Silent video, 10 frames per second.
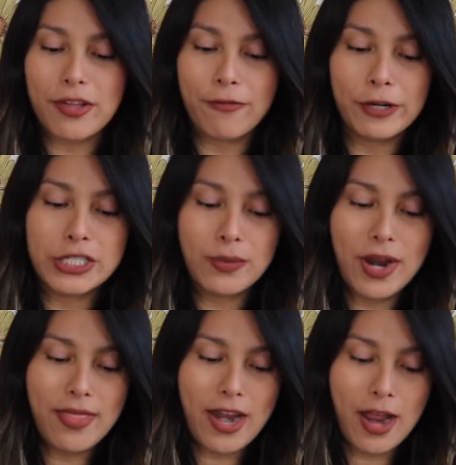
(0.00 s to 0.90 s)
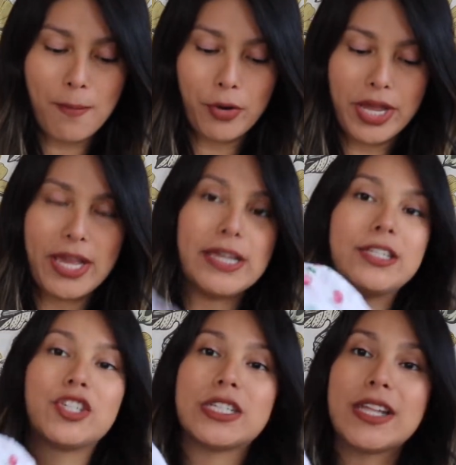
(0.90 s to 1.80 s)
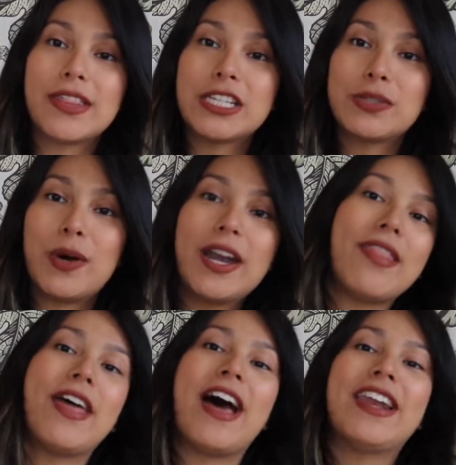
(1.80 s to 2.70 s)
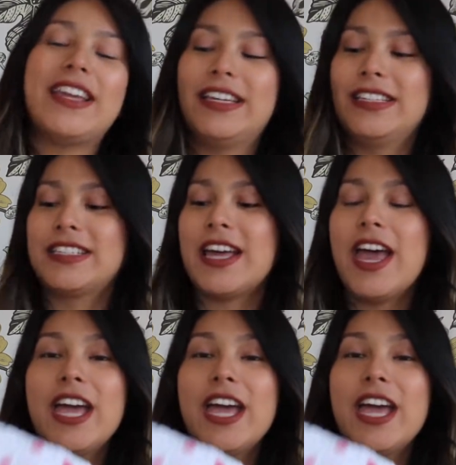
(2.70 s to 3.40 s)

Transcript: The first one that I am bringing is just this one that is